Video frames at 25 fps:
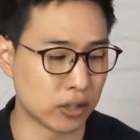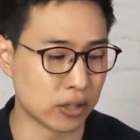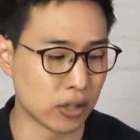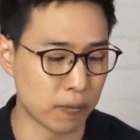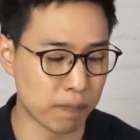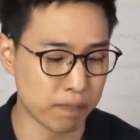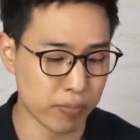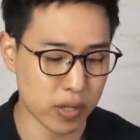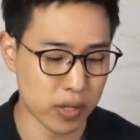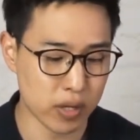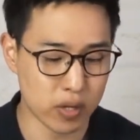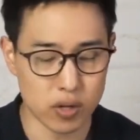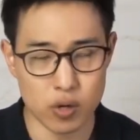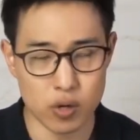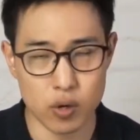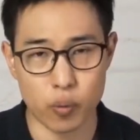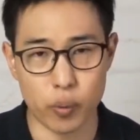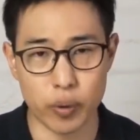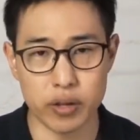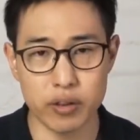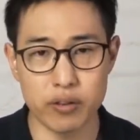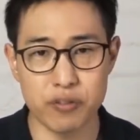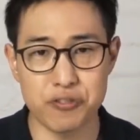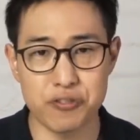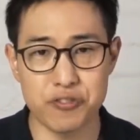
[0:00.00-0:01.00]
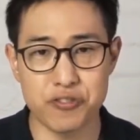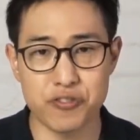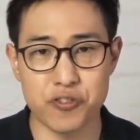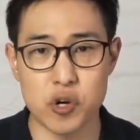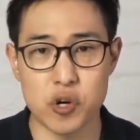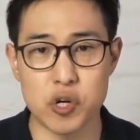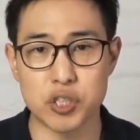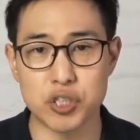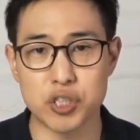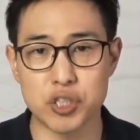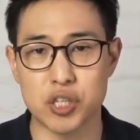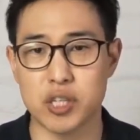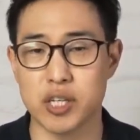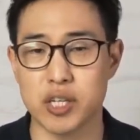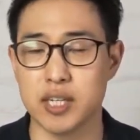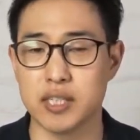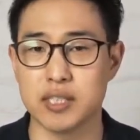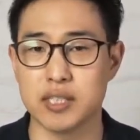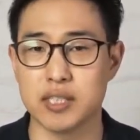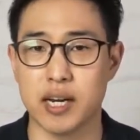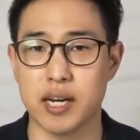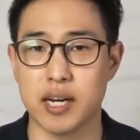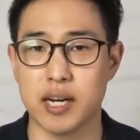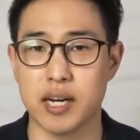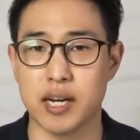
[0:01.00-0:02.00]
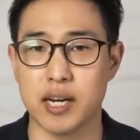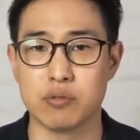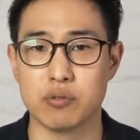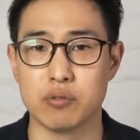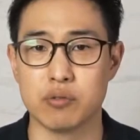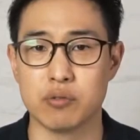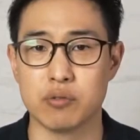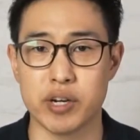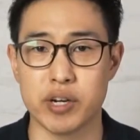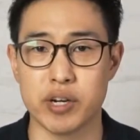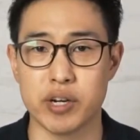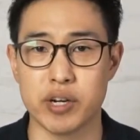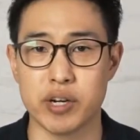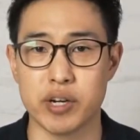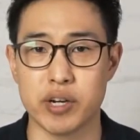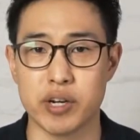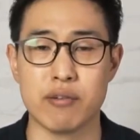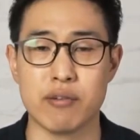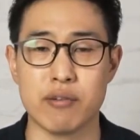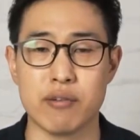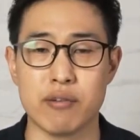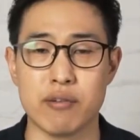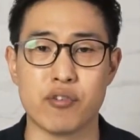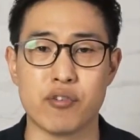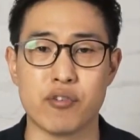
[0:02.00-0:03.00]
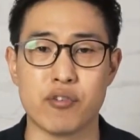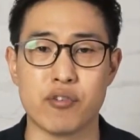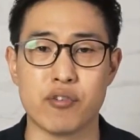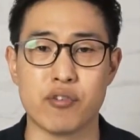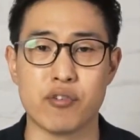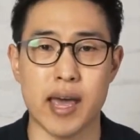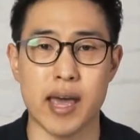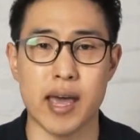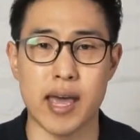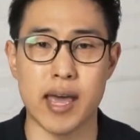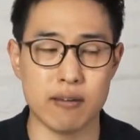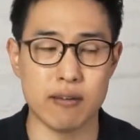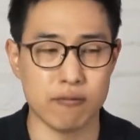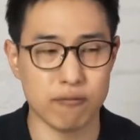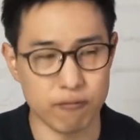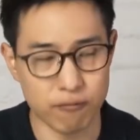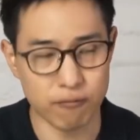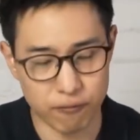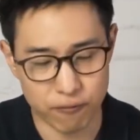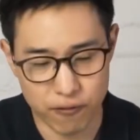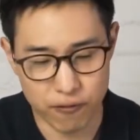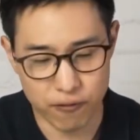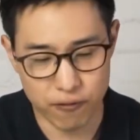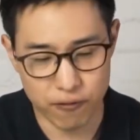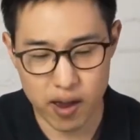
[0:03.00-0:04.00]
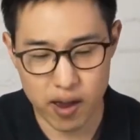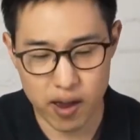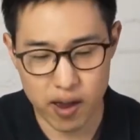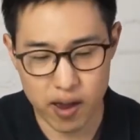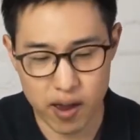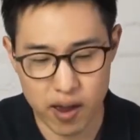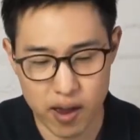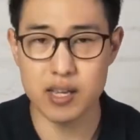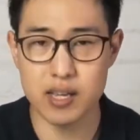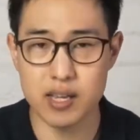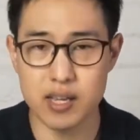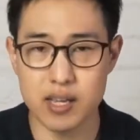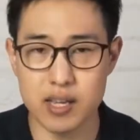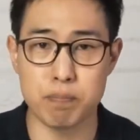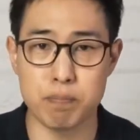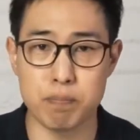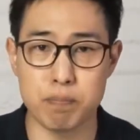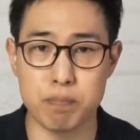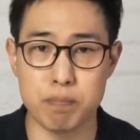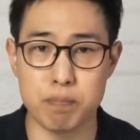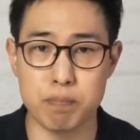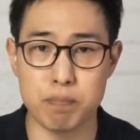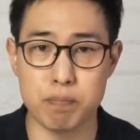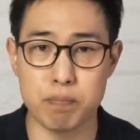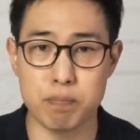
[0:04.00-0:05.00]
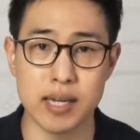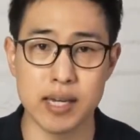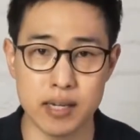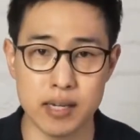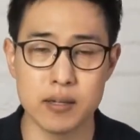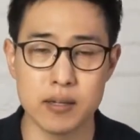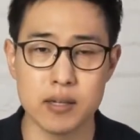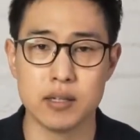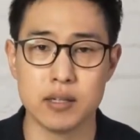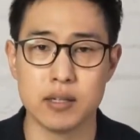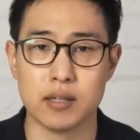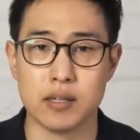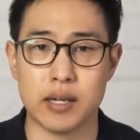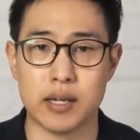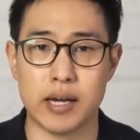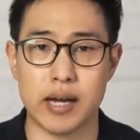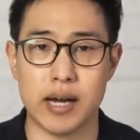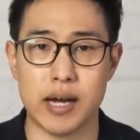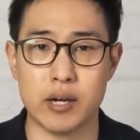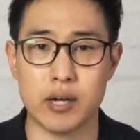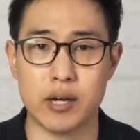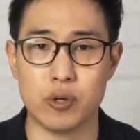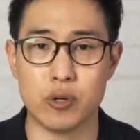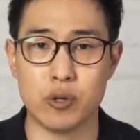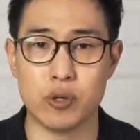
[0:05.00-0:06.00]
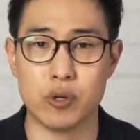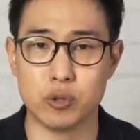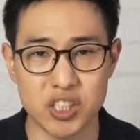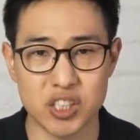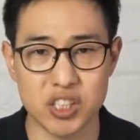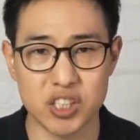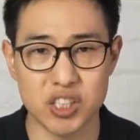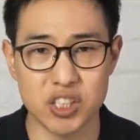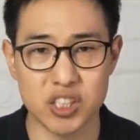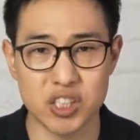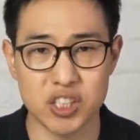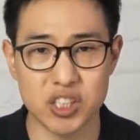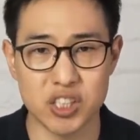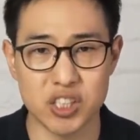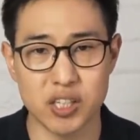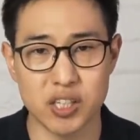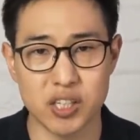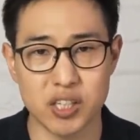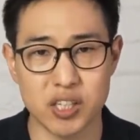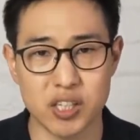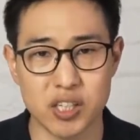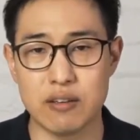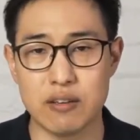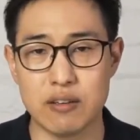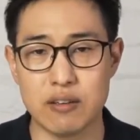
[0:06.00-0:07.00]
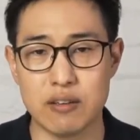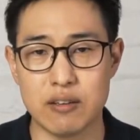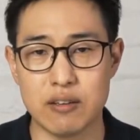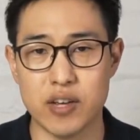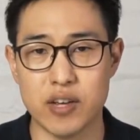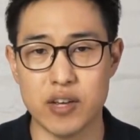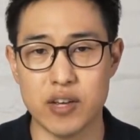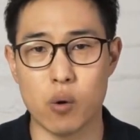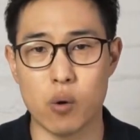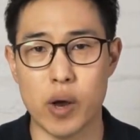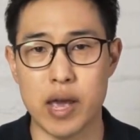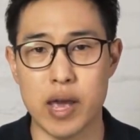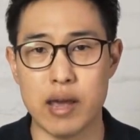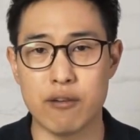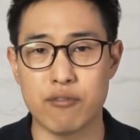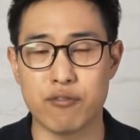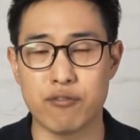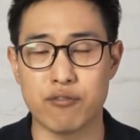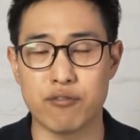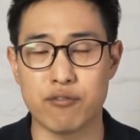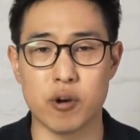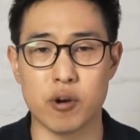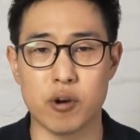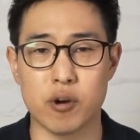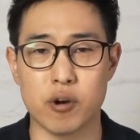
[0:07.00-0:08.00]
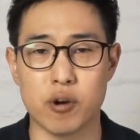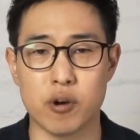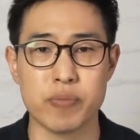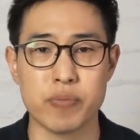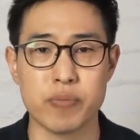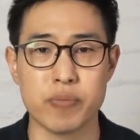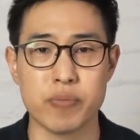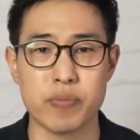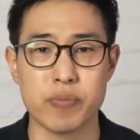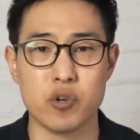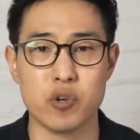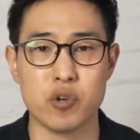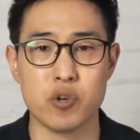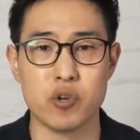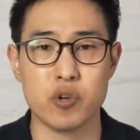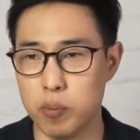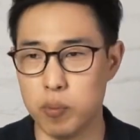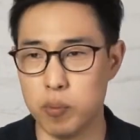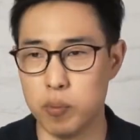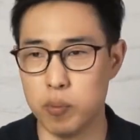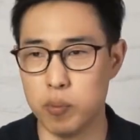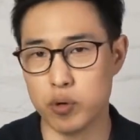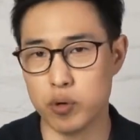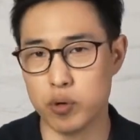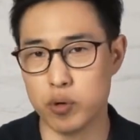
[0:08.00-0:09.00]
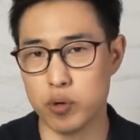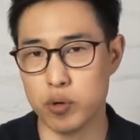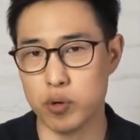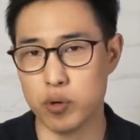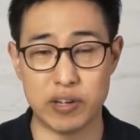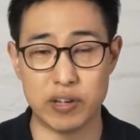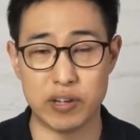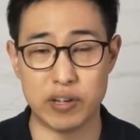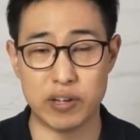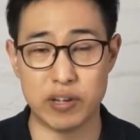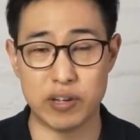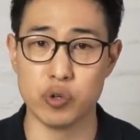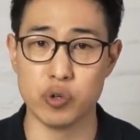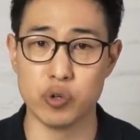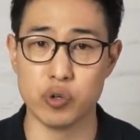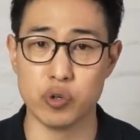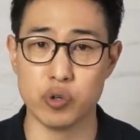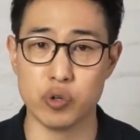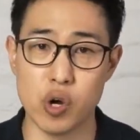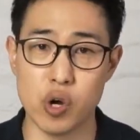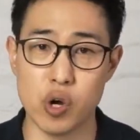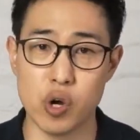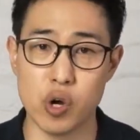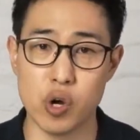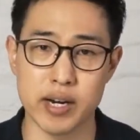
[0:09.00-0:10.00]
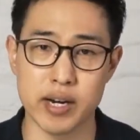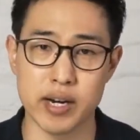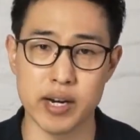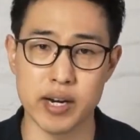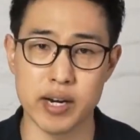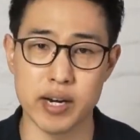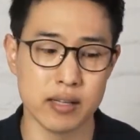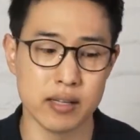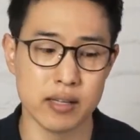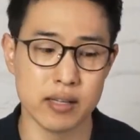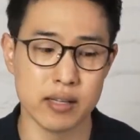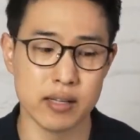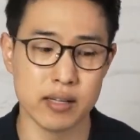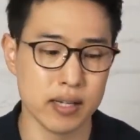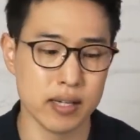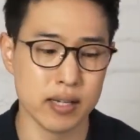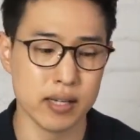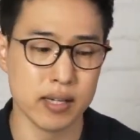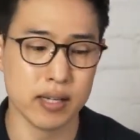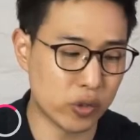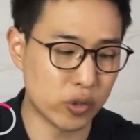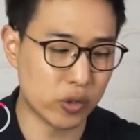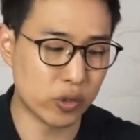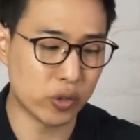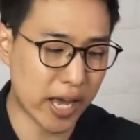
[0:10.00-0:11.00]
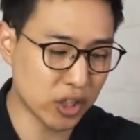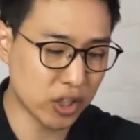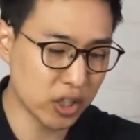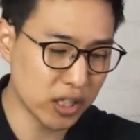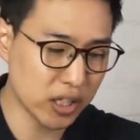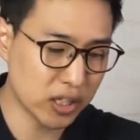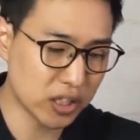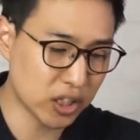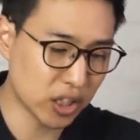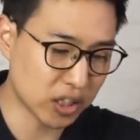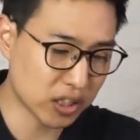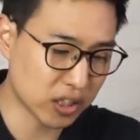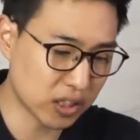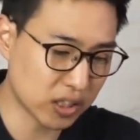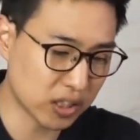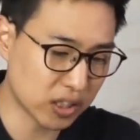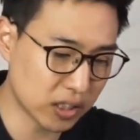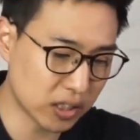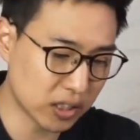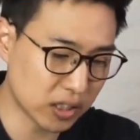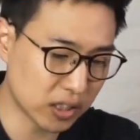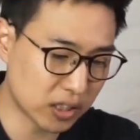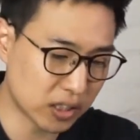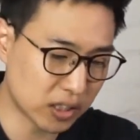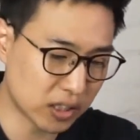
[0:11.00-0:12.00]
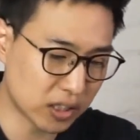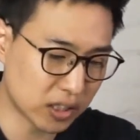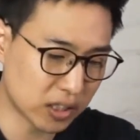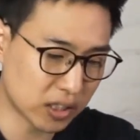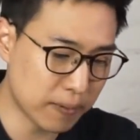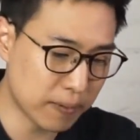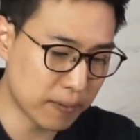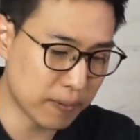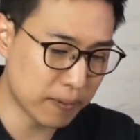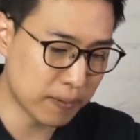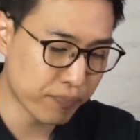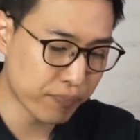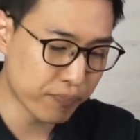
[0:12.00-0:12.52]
So one of the first things that I would recommend for a very beginner who's just starting to deviate away from normal conventional note writing is to actually just simply